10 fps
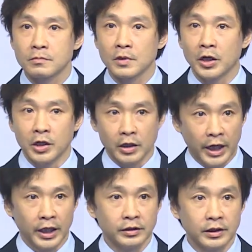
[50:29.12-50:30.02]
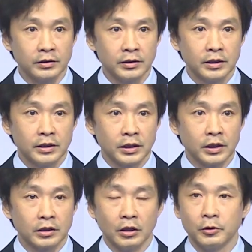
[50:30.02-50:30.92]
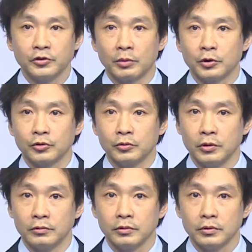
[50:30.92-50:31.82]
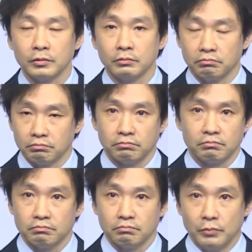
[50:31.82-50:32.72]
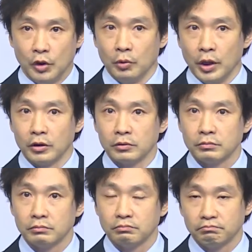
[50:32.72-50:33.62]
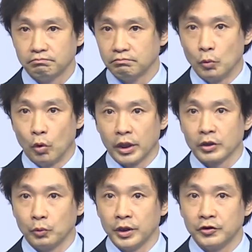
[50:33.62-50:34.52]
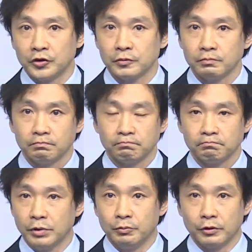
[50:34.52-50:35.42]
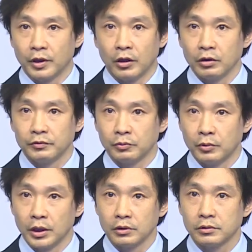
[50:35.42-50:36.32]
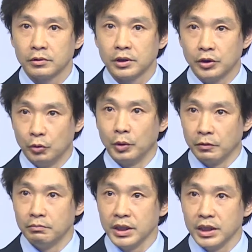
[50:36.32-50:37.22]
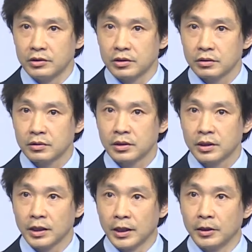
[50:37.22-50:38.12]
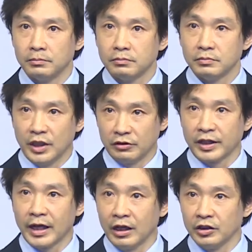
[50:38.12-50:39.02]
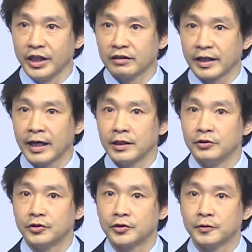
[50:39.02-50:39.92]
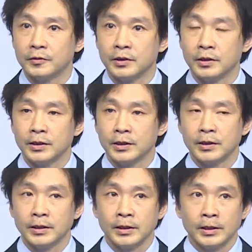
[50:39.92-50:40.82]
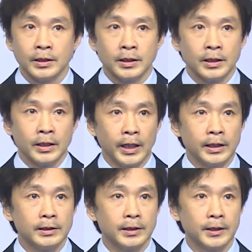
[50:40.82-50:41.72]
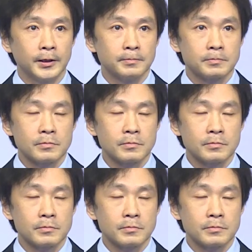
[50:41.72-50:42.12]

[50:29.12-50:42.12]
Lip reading: Here at Global Summer School, you will work with people from all over the world. You will meet other young talents. And the